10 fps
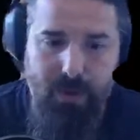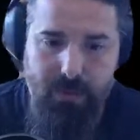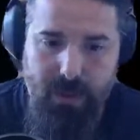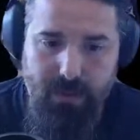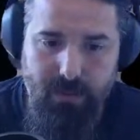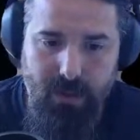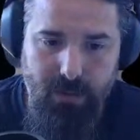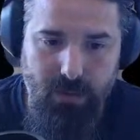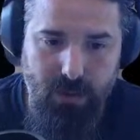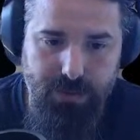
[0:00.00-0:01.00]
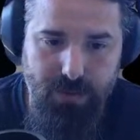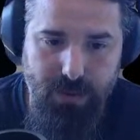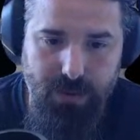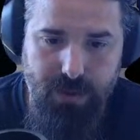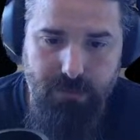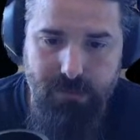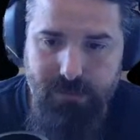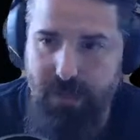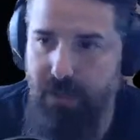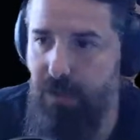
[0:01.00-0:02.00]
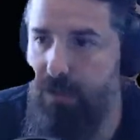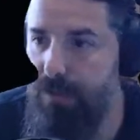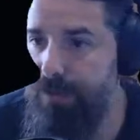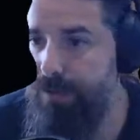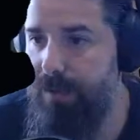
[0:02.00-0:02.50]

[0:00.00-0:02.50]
where it all goes wrong, and I reveal it on stream.